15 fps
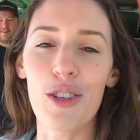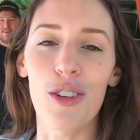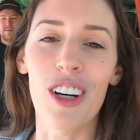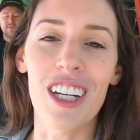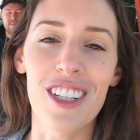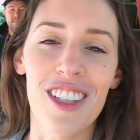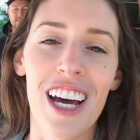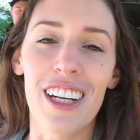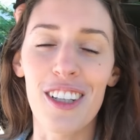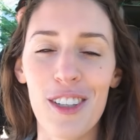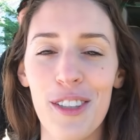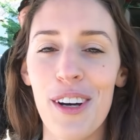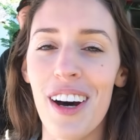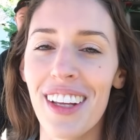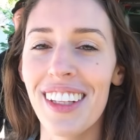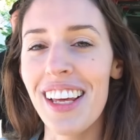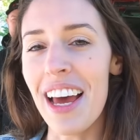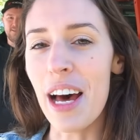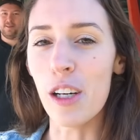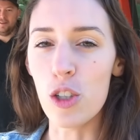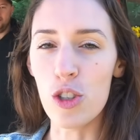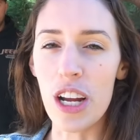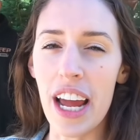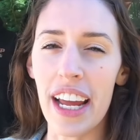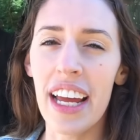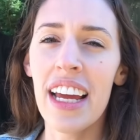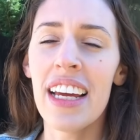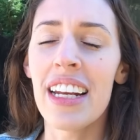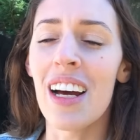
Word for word: the door hinge liners on the LJ.